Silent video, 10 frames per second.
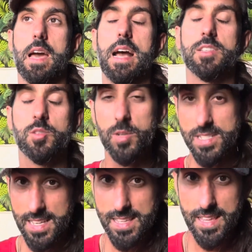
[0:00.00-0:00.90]
As soon
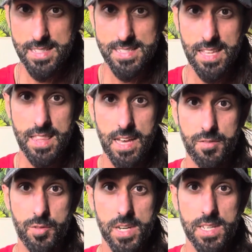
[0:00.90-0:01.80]
as I said that
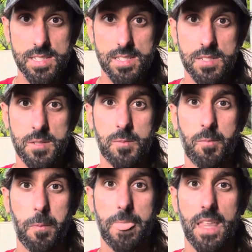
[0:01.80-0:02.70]
phrase,
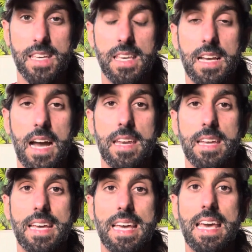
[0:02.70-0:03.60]
he got
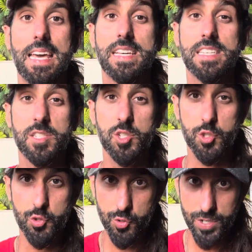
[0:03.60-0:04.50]

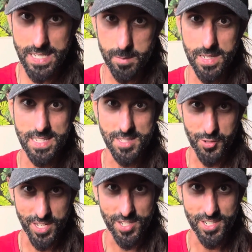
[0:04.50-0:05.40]
extremely
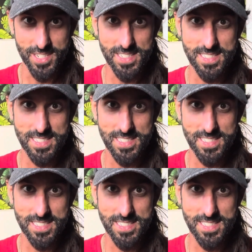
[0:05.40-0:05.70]
triggered.